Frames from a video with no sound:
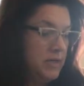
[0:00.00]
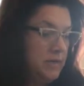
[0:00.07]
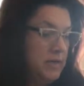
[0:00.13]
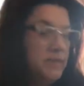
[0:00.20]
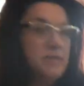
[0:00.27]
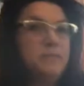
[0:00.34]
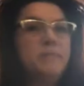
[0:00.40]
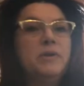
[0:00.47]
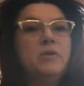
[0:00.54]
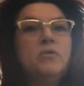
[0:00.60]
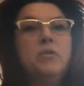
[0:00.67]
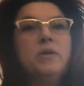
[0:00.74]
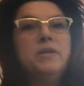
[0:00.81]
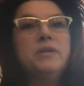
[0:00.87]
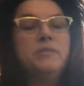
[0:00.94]
It's a better
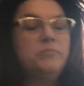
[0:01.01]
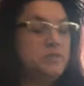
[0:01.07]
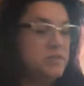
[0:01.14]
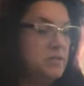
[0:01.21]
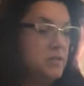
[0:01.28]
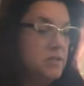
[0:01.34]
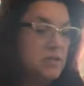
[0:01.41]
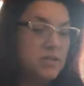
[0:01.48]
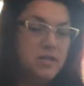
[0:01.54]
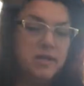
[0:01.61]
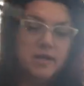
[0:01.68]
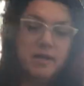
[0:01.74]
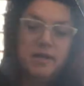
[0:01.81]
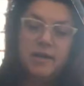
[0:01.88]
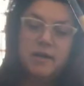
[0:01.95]
quality bristle,
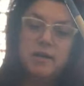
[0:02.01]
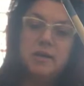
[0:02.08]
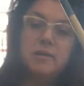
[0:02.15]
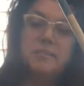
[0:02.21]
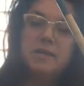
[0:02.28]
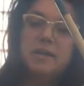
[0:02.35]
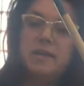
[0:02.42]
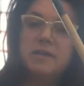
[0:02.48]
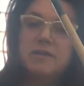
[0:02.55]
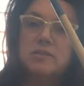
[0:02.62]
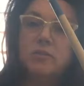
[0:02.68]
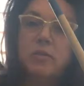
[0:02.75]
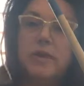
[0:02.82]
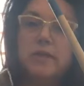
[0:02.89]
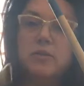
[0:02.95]
and it's
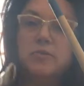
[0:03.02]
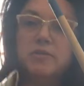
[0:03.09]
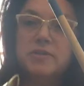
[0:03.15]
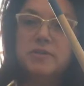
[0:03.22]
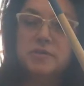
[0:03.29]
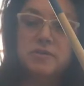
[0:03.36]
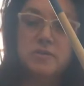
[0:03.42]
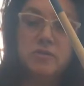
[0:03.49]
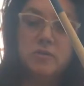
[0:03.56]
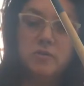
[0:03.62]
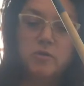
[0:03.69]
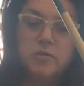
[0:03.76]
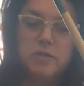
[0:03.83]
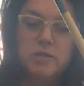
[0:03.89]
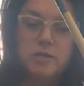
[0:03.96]
a wider bristle. So I'm
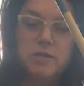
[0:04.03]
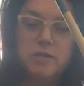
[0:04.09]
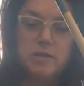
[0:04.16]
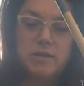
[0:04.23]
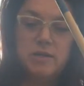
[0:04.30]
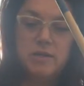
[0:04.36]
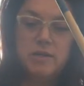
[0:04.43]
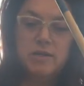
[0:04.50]
going in